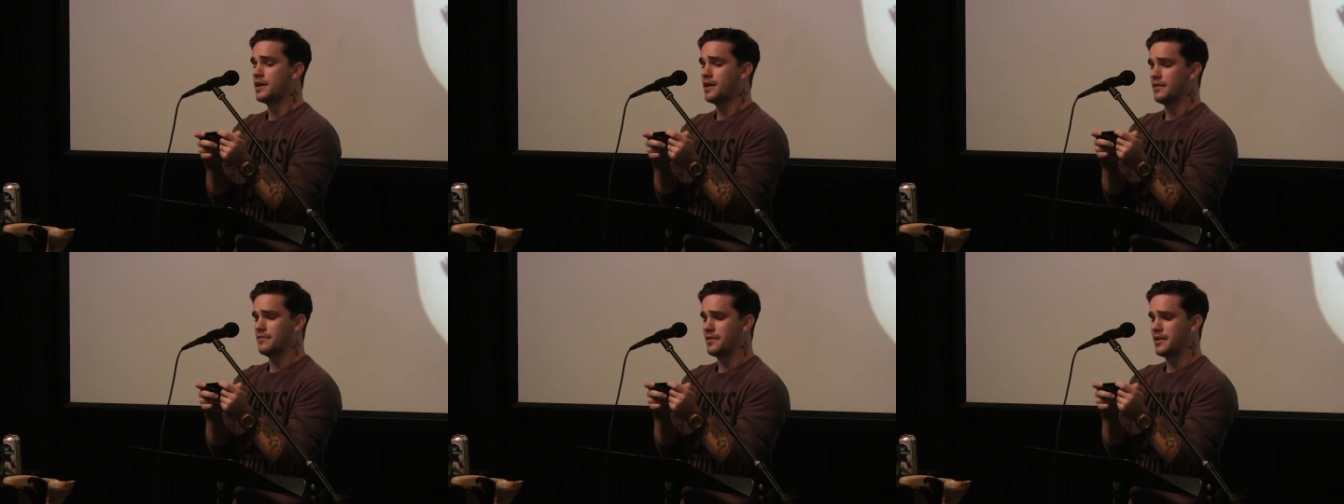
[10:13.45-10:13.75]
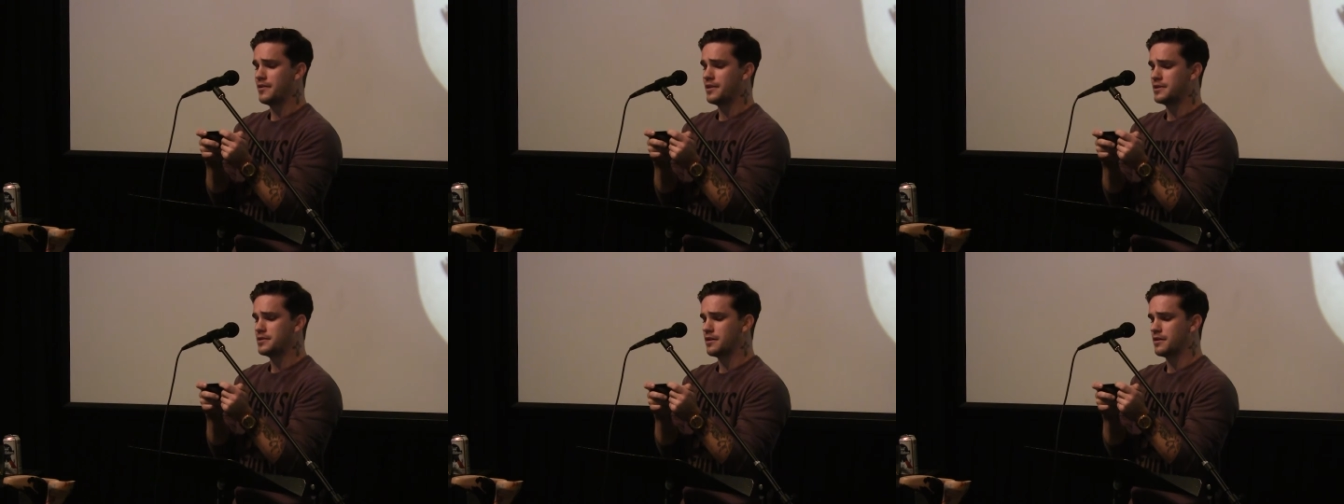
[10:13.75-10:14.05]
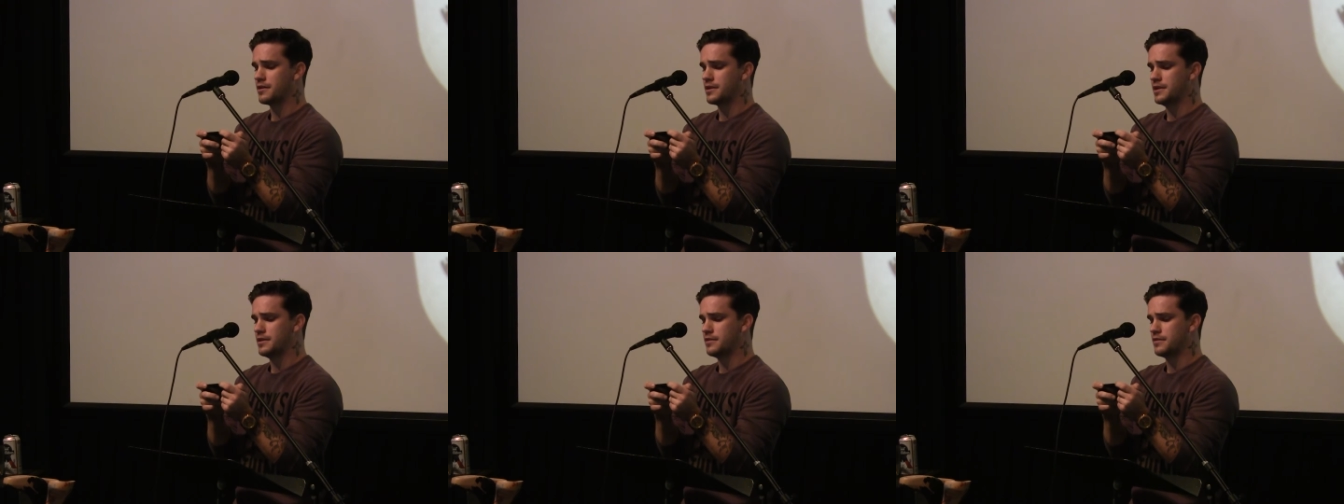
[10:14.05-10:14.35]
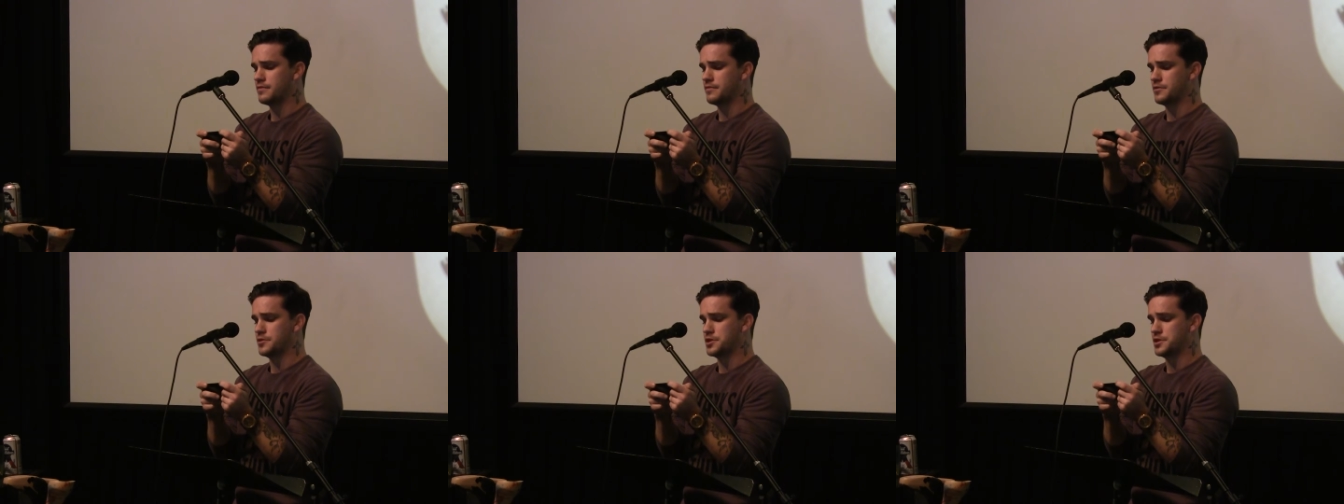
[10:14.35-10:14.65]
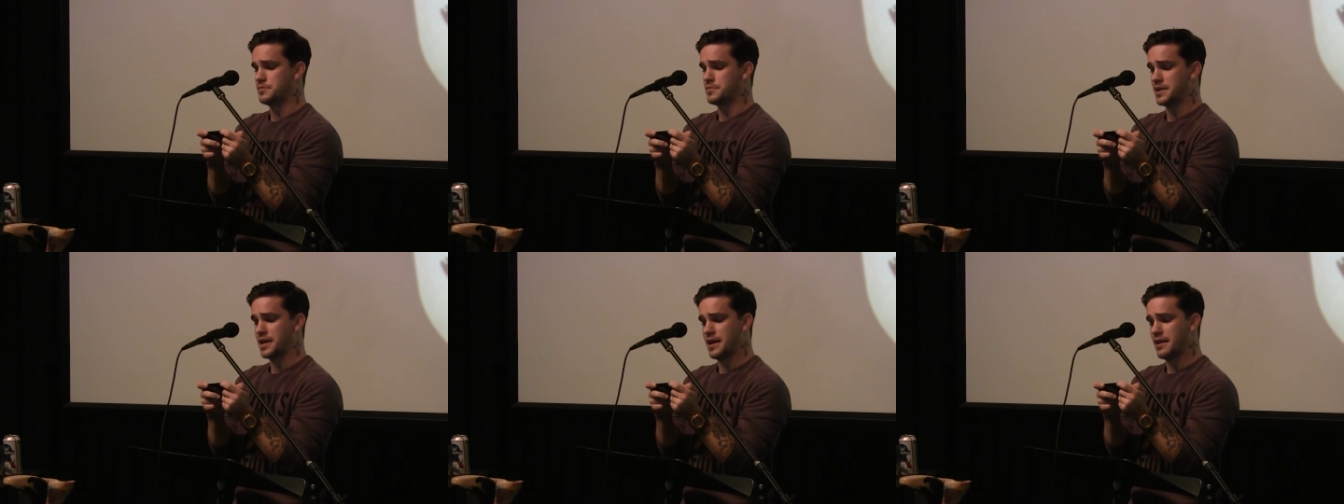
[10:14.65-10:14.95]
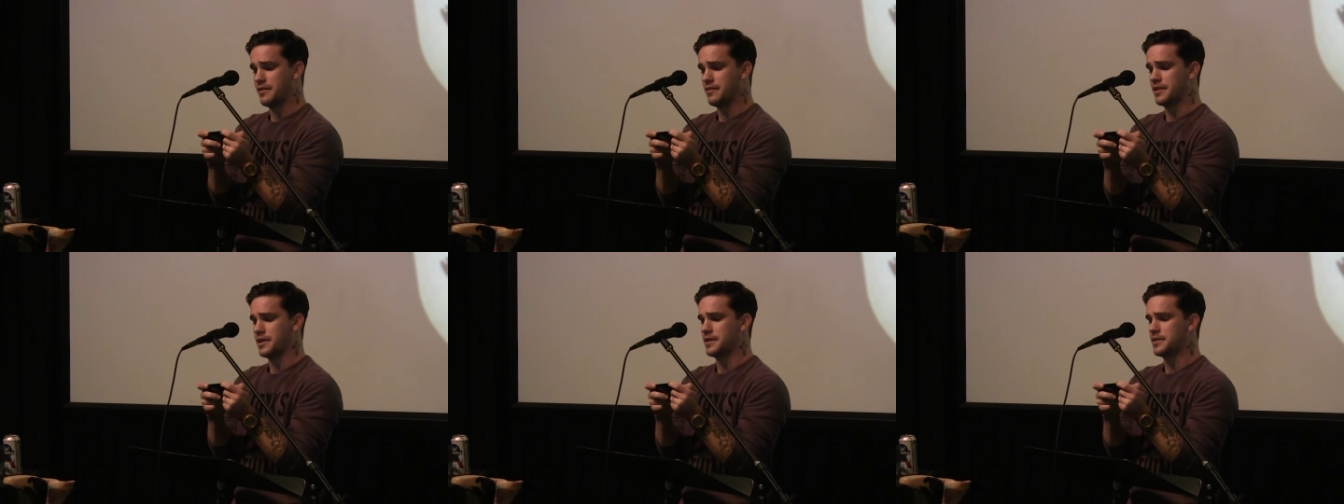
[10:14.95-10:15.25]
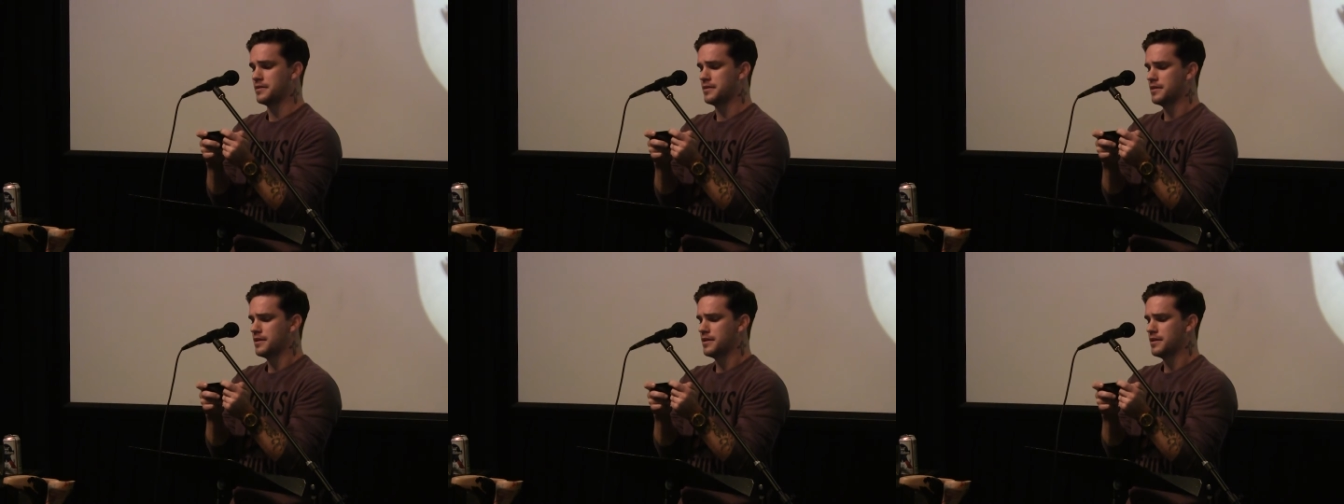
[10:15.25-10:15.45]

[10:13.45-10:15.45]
a very dark year for Jim Carrey.